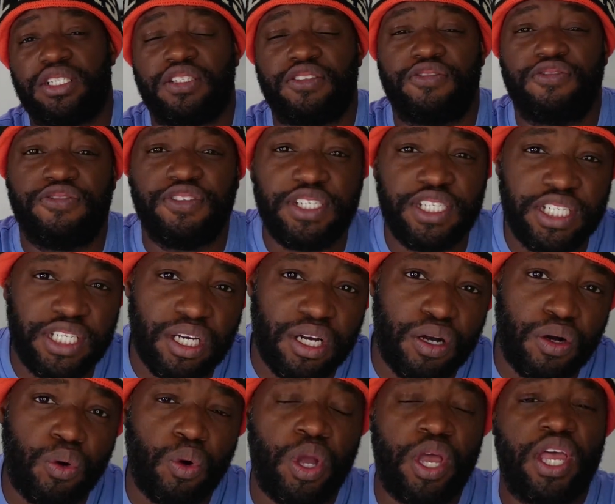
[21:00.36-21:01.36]
this
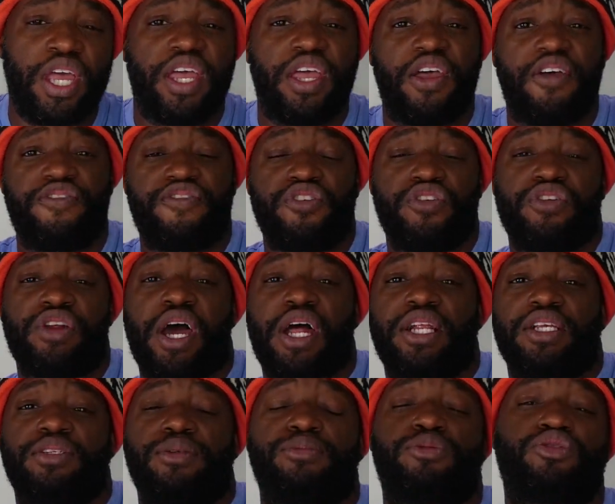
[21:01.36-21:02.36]
video. If you're not
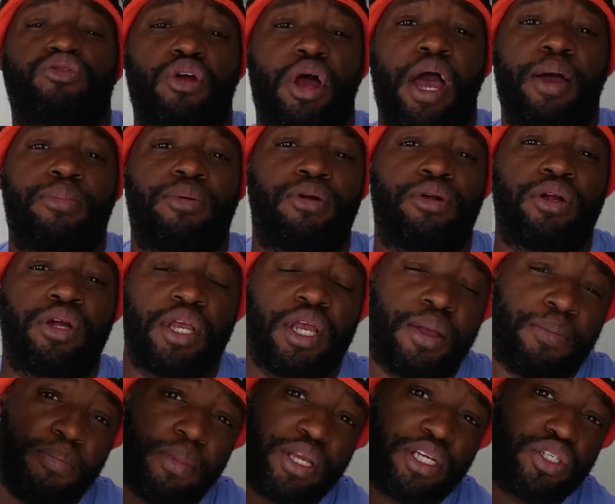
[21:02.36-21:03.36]
a subscriber,
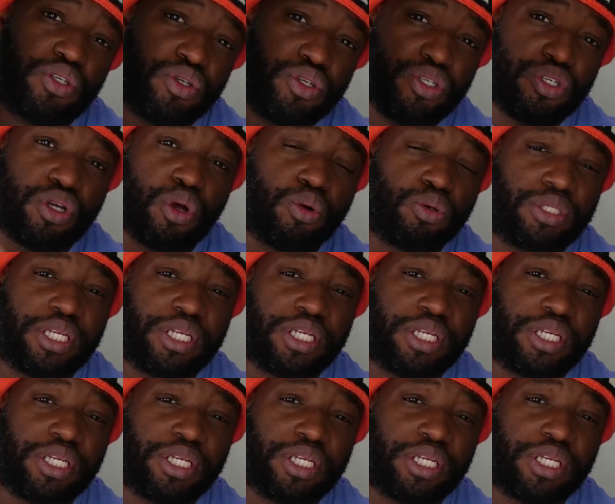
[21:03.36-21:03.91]
make sure you go